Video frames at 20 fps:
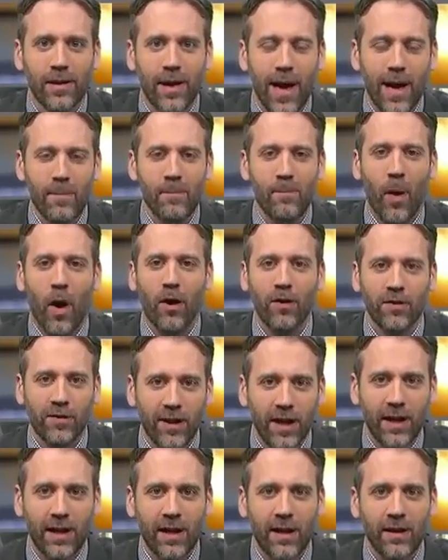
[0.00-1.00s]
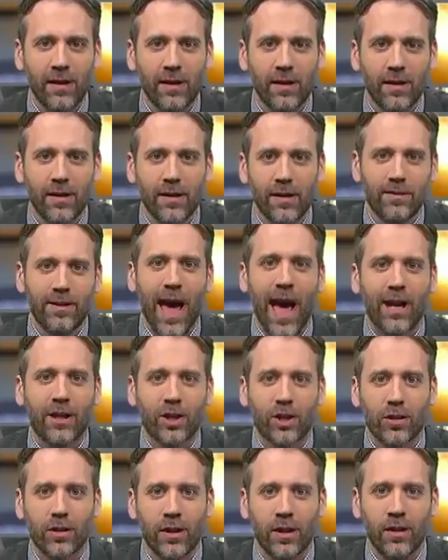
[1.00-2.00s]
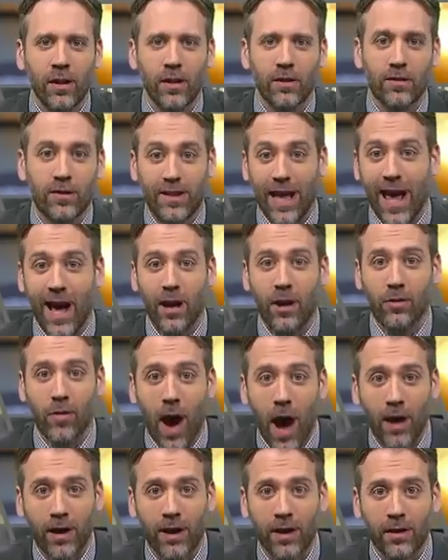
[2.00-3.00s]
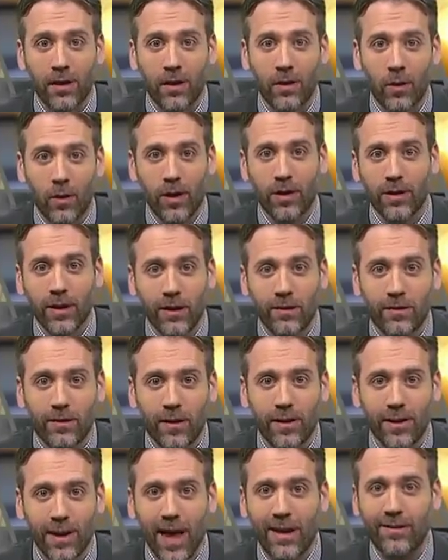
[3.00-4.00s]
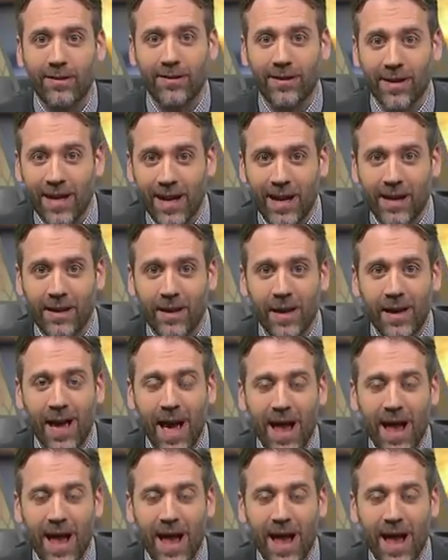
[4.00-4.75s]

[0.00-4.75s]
and Barzini is actually Stan Kroenke, or at least Les Snead.